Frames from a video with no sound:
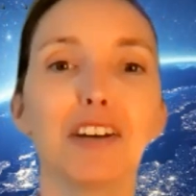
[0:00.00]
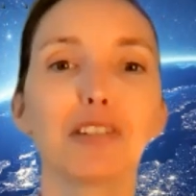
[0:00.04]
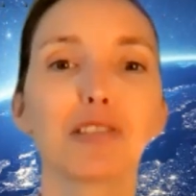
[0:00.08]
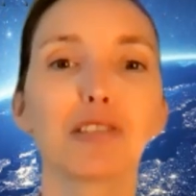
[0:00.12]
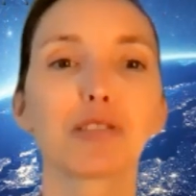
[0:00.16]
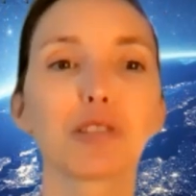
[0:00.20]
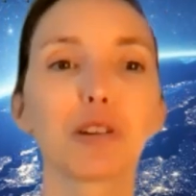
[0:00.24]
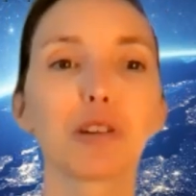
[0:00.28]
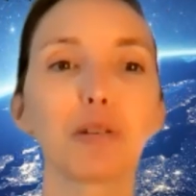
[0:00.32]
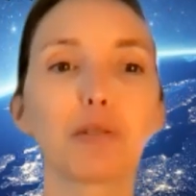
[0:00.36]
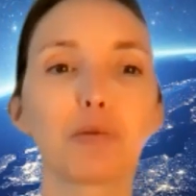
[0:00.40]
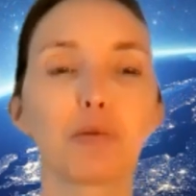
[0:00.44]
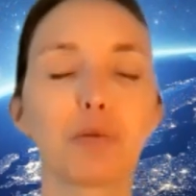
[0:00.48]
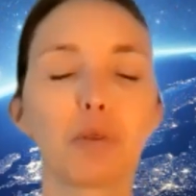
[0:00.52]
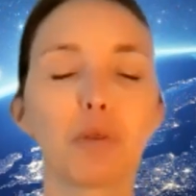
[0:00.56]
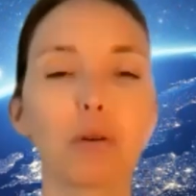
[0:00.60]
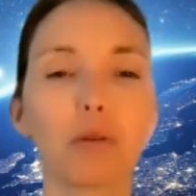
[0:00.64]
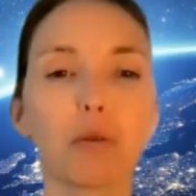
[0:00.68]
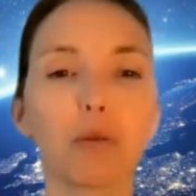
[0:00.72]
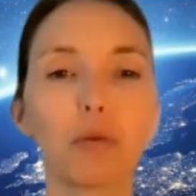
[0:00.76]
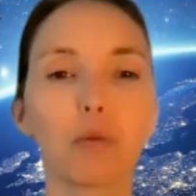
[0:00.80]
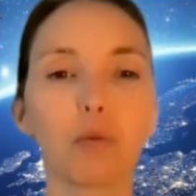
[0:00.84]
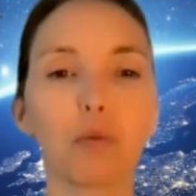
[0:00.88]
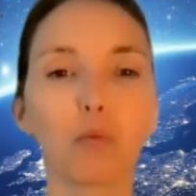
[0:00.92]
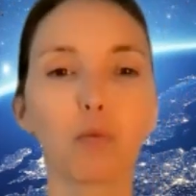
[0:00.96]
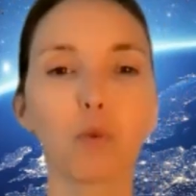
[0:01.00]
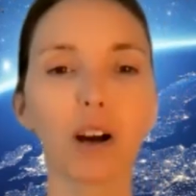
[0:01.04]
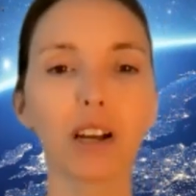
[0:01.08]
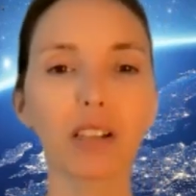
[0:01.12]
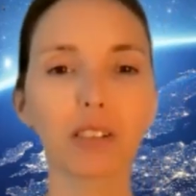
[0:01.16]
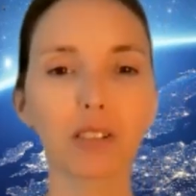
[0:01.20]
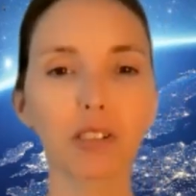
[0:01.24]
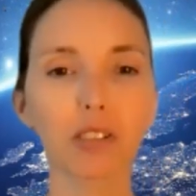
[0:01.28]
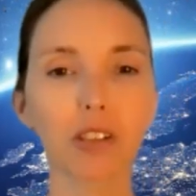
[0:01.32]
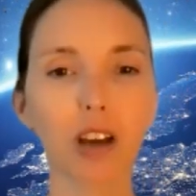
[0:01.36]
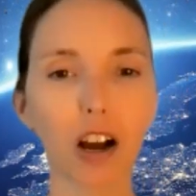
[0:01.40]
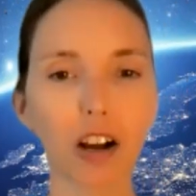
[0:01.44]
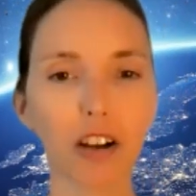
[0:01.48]
So
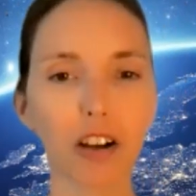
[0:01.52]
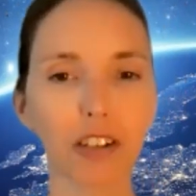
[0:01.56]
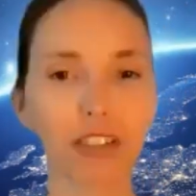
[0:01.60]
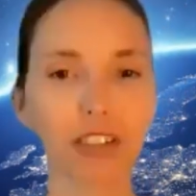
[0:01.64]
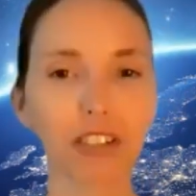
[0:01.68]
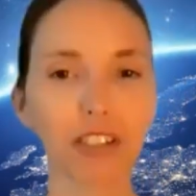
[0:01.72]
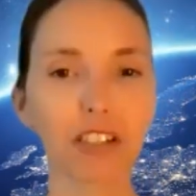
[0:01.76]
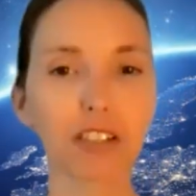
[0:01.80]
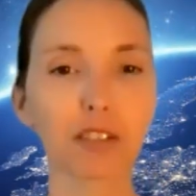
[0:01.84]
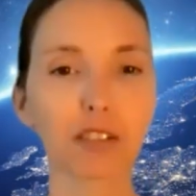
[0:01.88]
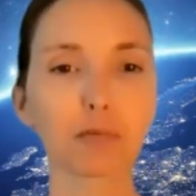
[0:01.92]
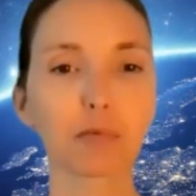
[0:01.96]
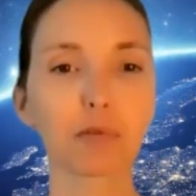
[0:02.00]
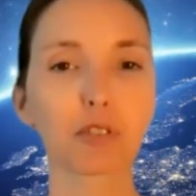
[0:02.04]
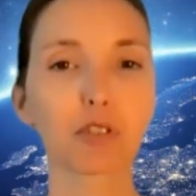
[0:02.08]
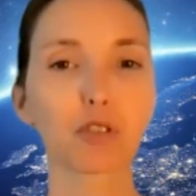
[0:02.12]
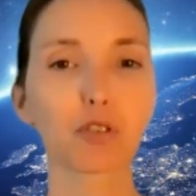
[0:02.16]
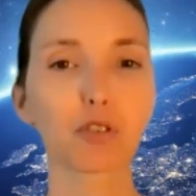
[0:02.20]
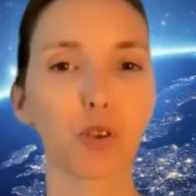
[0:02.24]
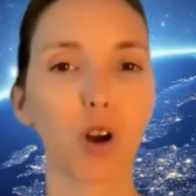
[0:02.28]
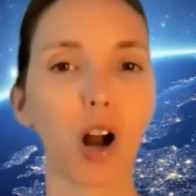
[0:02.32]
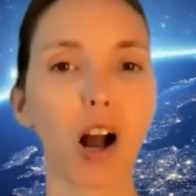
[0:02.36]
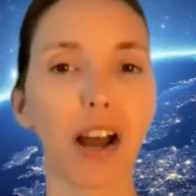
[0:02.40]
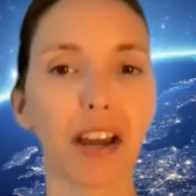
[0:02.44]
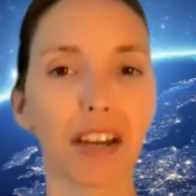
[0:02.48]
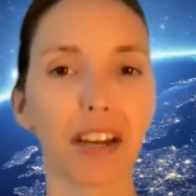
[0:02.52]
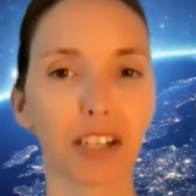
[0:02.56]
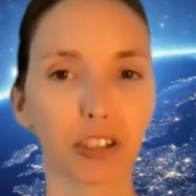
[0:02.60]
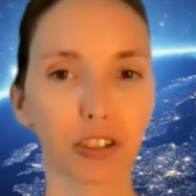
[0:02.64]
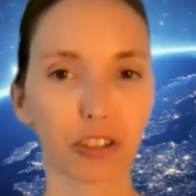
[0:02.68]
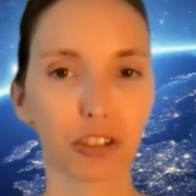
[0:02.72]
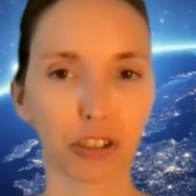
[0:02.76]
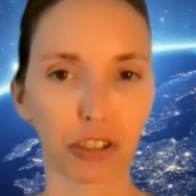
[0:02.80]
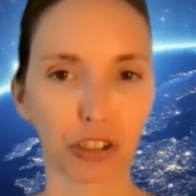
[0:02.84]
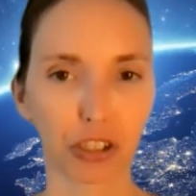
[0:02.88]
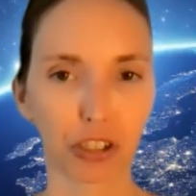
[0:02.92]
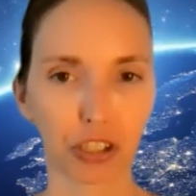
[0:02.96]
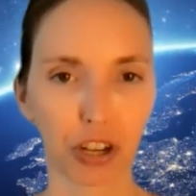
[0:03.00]
what Socrates was trying
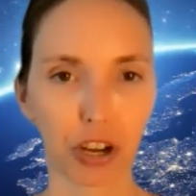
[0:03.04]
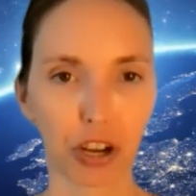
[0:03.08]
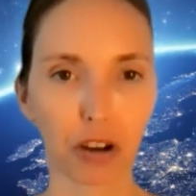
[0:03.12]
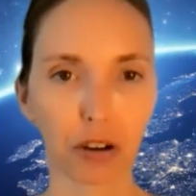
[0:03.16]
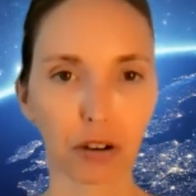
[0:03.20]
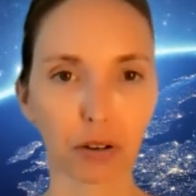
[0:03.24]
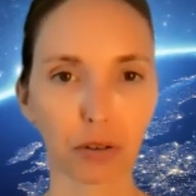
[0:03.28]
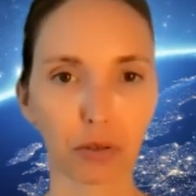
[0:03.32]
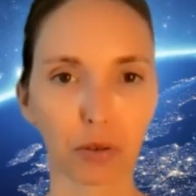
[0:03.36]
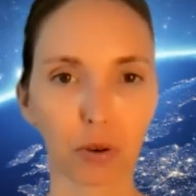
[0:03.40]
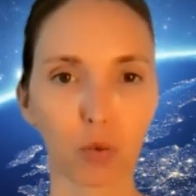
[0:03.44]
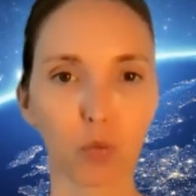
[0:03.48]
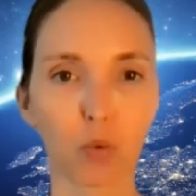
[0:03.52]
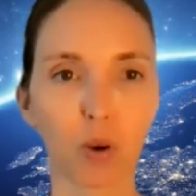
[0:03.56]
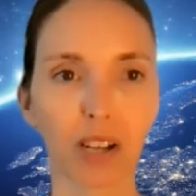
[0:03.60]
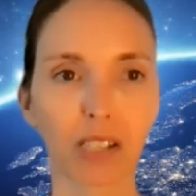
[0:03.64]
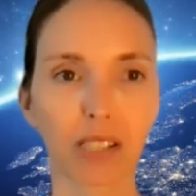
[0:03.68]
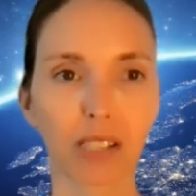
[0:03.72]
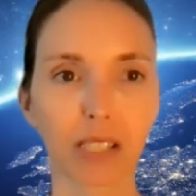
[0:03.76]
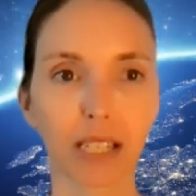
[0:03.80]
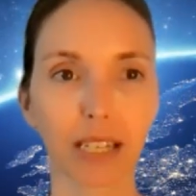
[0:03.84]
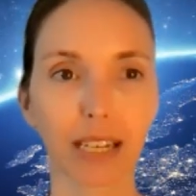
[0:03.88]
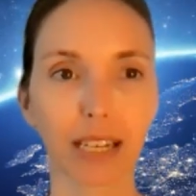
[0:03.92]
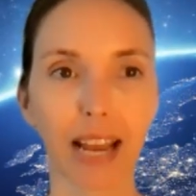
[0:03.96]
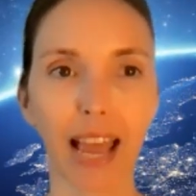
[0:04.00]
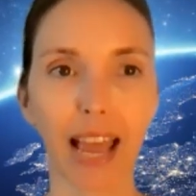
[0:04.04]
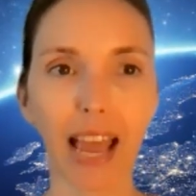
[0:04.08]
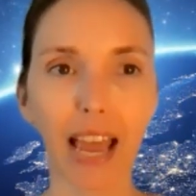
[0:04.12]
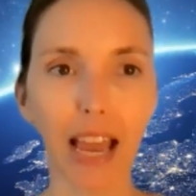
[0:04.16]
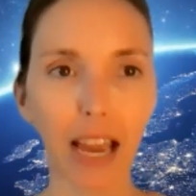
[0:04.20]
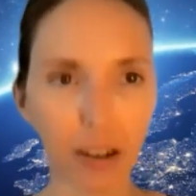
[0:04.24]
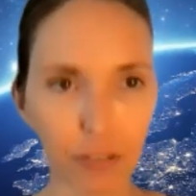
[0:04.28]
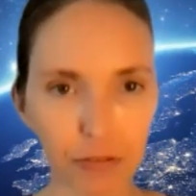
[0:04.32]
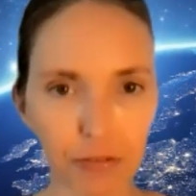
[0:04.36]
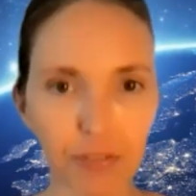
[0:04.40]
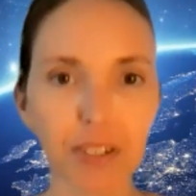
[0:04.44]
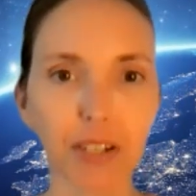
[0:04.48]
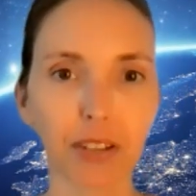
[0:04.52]
to show was that
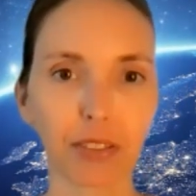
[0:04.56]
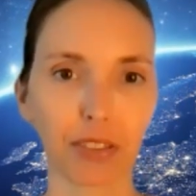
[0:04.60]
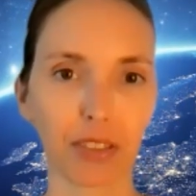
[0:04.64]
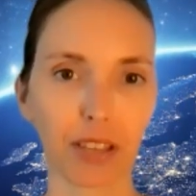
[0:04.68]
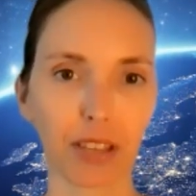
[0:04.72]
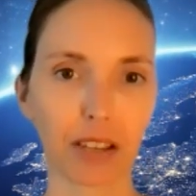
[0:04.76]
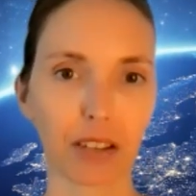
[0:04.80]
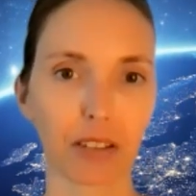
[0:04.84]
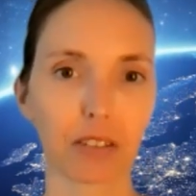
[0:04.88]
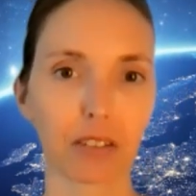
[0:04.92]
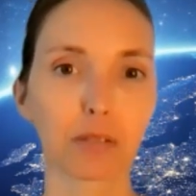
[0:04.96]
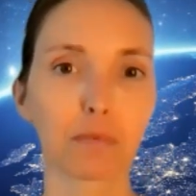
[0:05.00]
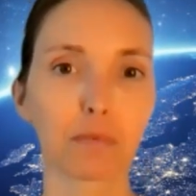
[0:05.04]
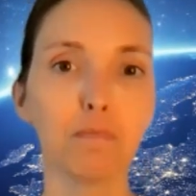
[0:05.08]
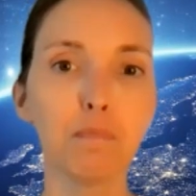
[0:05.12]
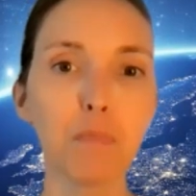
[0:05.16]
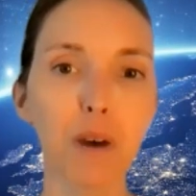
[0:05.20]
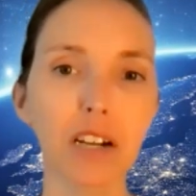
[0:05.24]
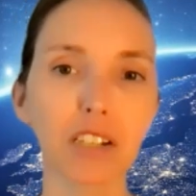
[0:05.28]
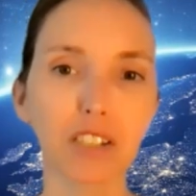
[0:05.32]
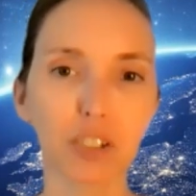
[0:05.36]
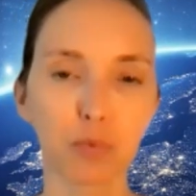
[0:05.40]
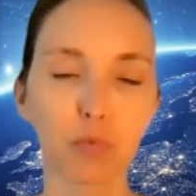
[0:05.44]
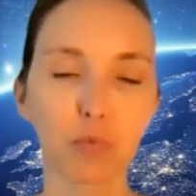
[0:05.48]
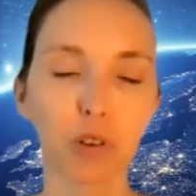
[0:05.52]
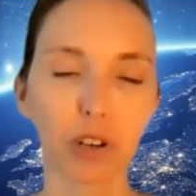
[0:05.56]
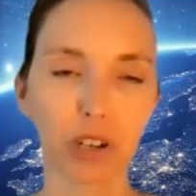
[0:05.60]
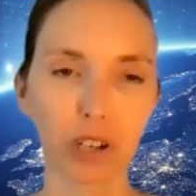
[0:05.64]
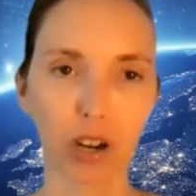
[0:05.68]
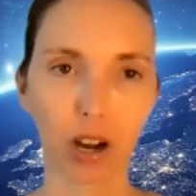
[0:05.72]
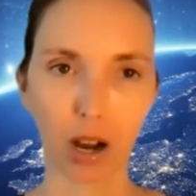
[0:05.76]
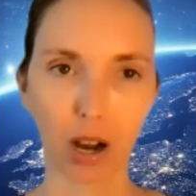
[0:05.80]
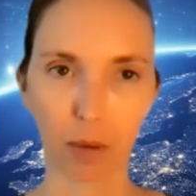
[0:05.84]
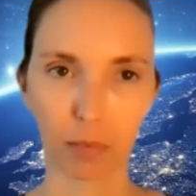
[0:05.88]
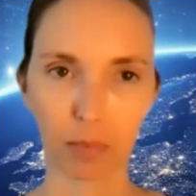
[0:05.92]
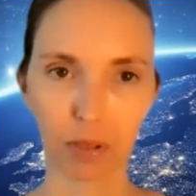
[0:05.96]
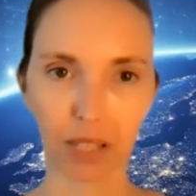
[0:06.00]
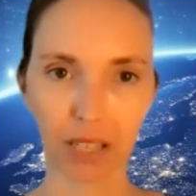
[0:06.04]
everything is much more
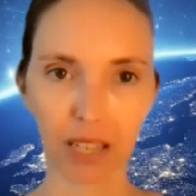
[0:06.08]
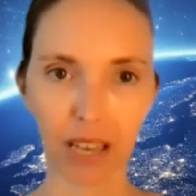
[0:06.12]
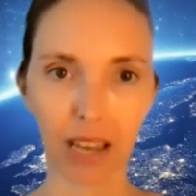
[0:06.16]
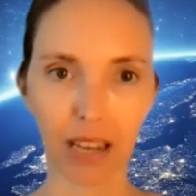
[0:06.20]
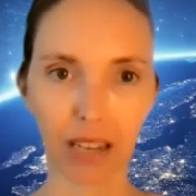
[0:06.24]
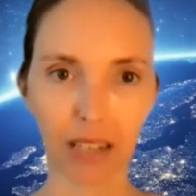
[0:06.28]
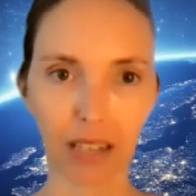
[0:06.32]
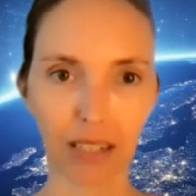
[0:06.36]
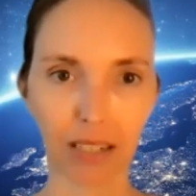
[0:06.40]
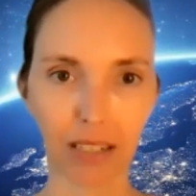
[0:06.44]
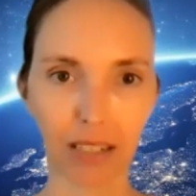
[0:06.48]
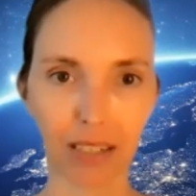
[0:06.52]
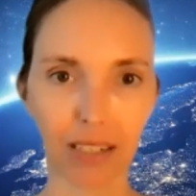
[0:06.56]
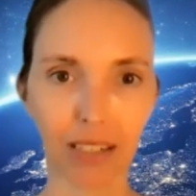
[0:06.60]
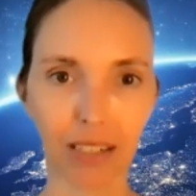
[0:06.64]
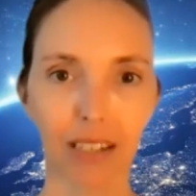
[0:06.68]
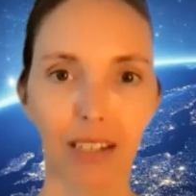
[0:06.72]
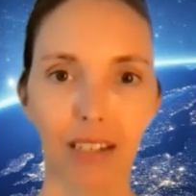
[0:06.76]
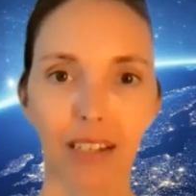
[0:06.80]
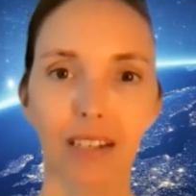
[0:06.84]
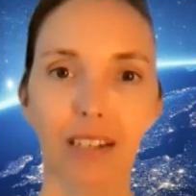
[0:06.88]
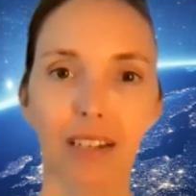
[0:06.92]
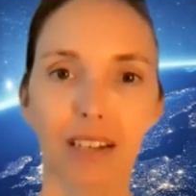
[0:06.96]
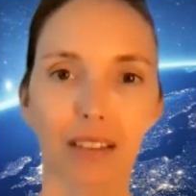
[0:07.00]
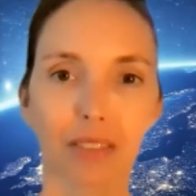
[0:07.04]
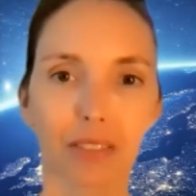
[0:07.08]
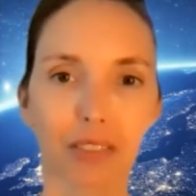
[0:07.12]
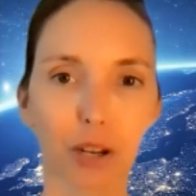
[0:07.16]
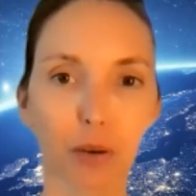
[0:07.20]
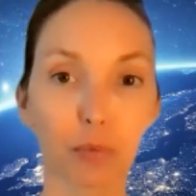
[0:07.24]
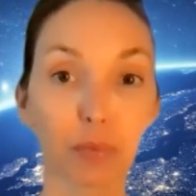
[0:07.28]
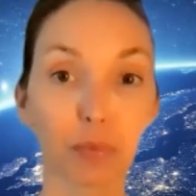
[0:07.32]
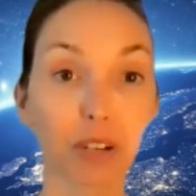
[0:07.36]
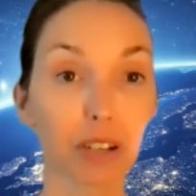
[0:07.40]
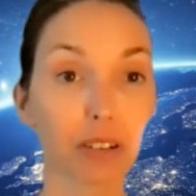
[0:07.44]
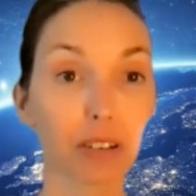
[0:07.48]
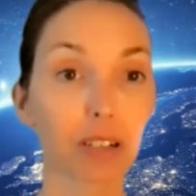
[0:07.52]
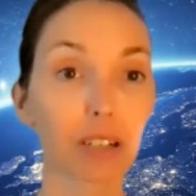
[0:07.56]
complicated
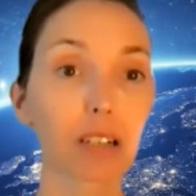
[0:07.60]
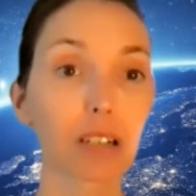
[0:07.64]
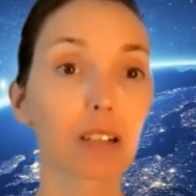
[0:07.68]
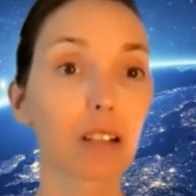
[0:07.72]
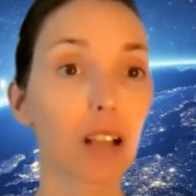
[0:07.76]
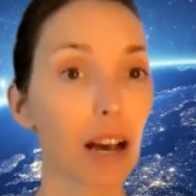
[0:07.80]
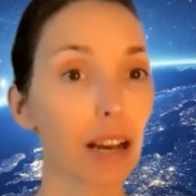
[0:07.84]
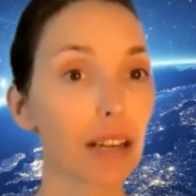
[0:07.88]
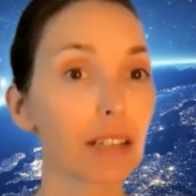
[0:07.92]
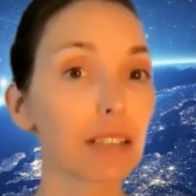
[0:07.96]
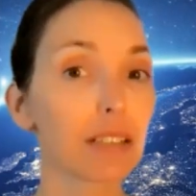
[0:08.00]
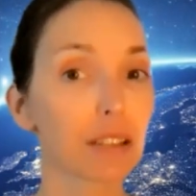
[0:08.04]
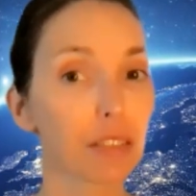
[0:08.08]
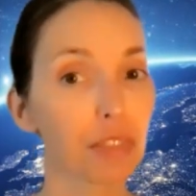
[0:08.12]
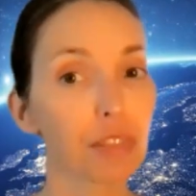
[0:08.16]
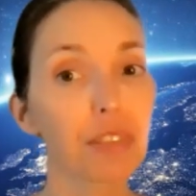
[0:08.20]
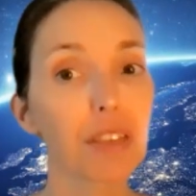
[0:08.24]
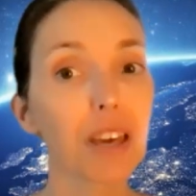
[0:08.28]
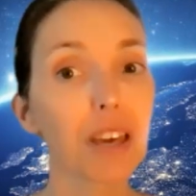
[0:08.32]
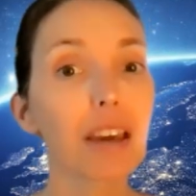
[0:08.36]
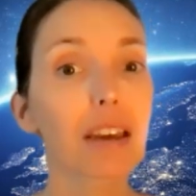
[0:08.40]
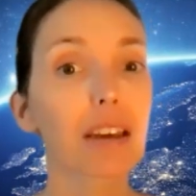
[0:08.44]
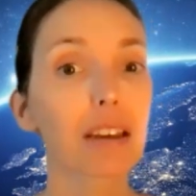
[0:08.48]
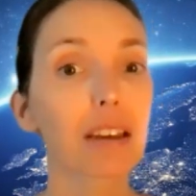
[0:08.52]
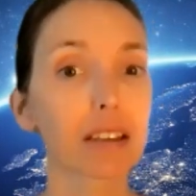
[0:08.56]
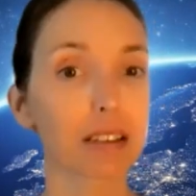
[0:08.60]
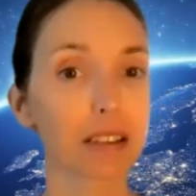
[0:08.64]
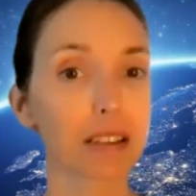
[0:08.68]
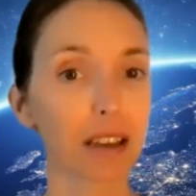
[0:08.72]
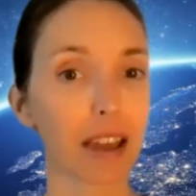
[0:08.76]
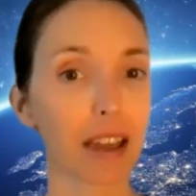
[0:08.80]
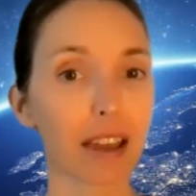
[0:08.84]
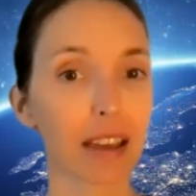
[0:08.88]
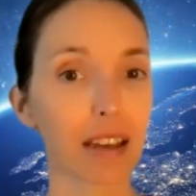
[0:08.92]
than we are inclined to think,